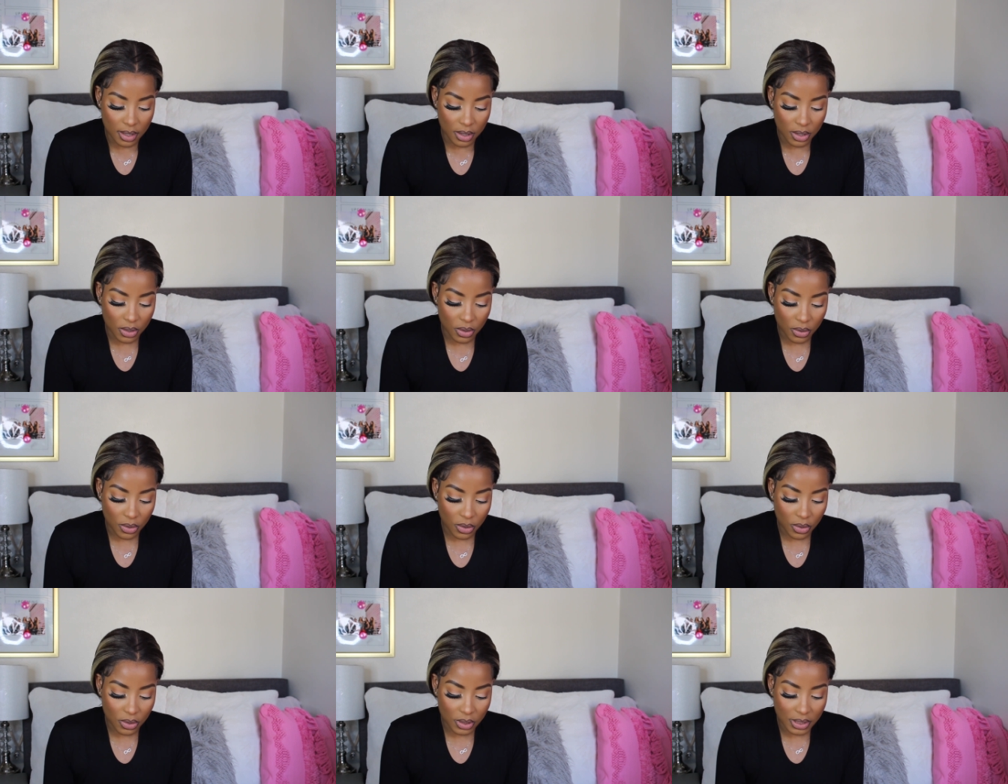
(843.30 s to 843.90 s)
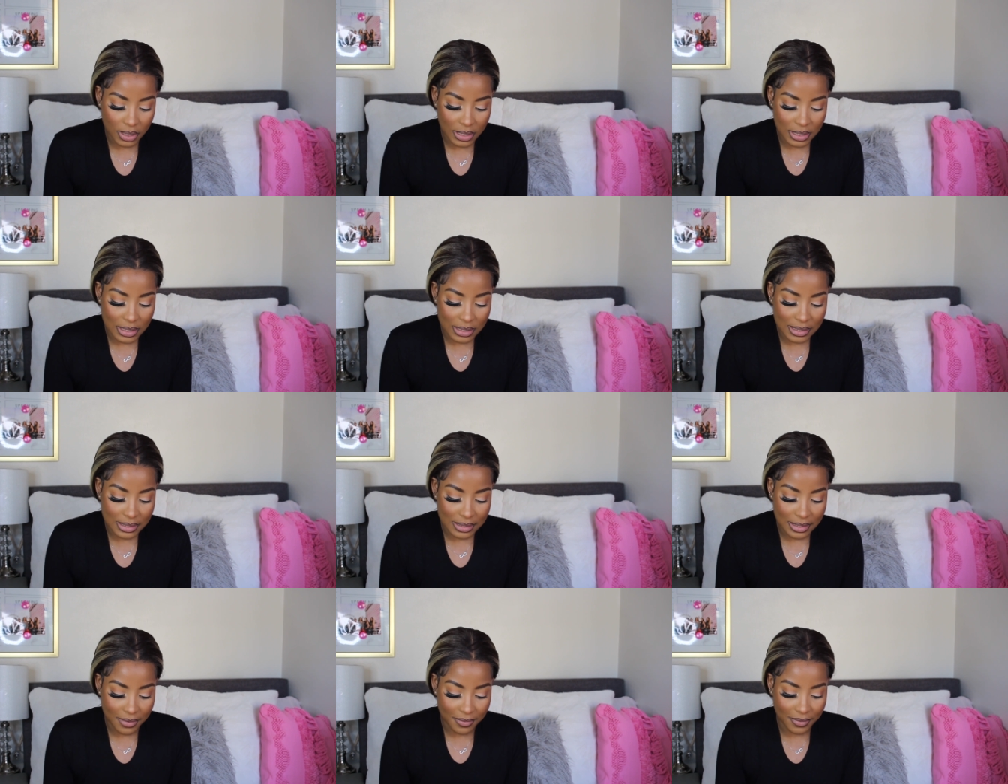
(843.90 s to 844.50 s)
you're only
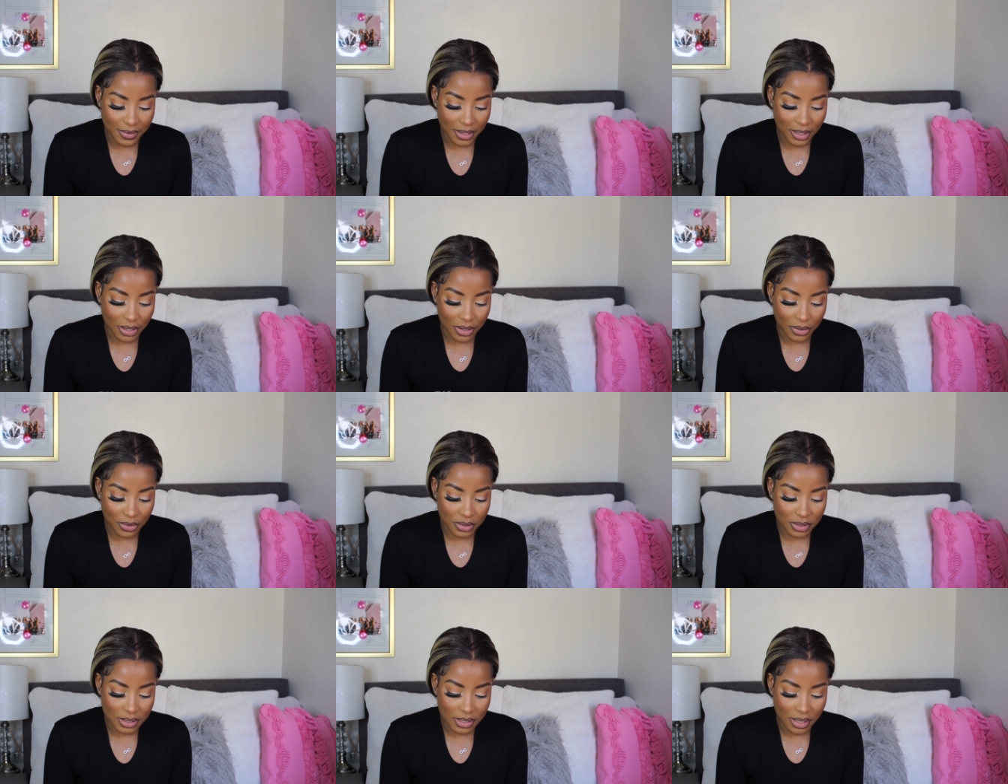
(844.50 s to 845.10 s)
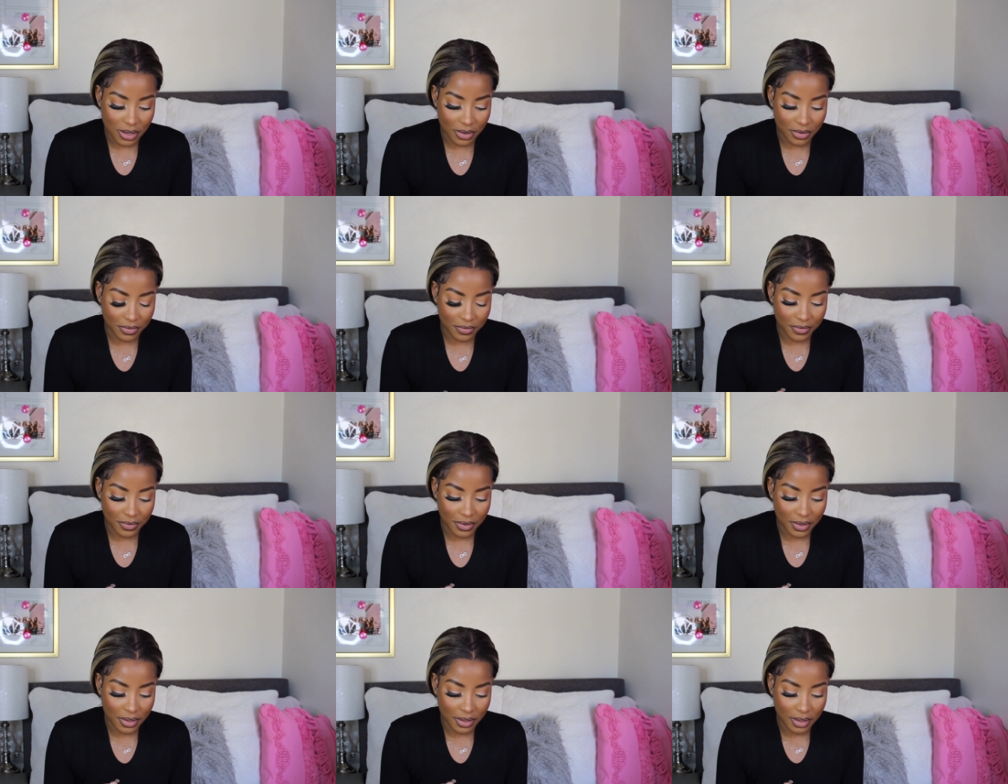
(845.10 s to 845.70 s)
deceiving
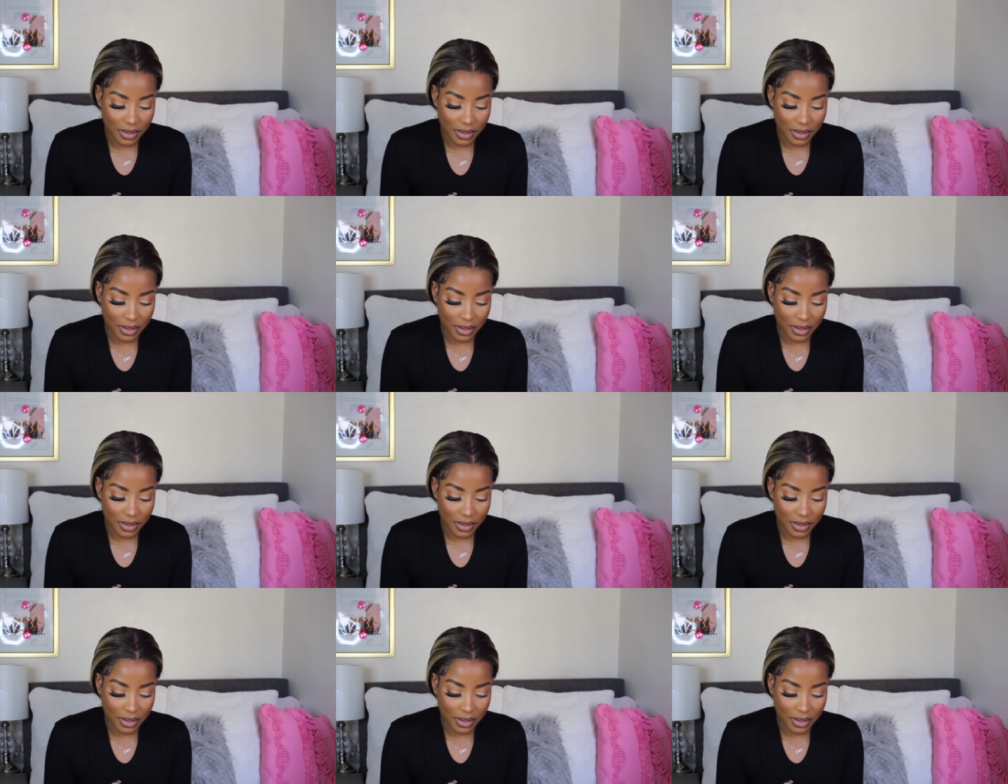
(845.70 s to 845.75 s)
yourself.